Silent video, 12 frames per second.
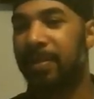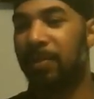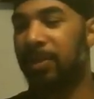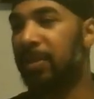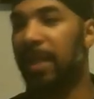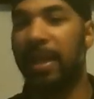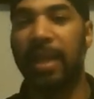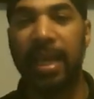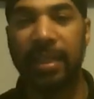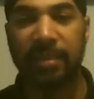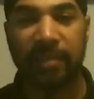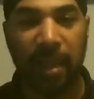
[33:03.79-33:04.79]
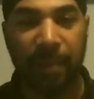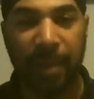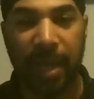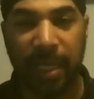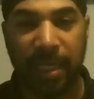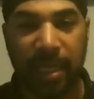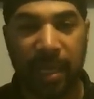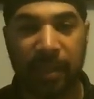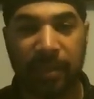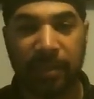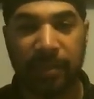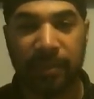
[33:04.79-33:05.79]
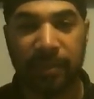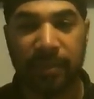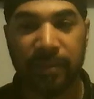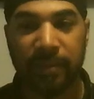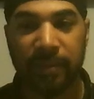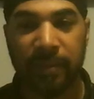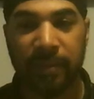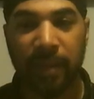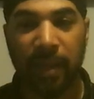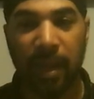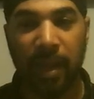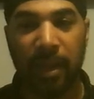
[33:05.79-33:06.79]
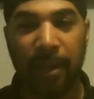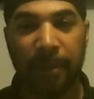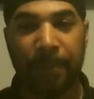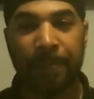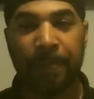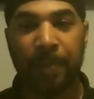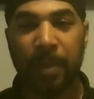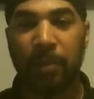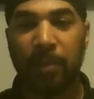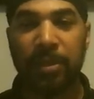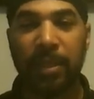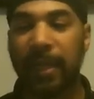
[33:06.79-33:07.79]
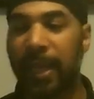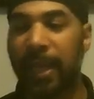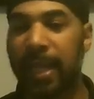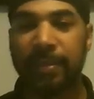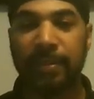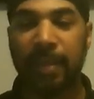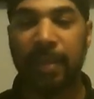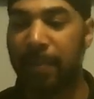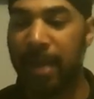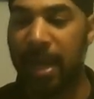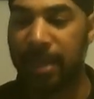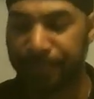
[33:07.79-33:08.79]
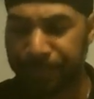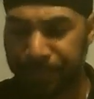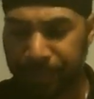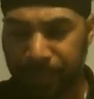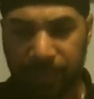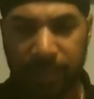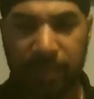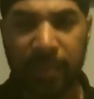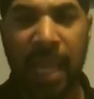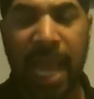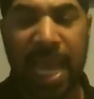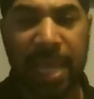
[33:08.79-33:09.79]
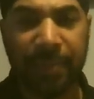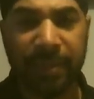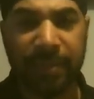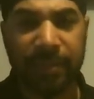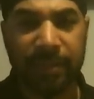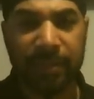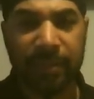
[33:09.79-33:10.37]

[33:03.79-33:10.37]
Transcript: What you think they had to say about Enoch? Huh? What you think they had to say about Amos?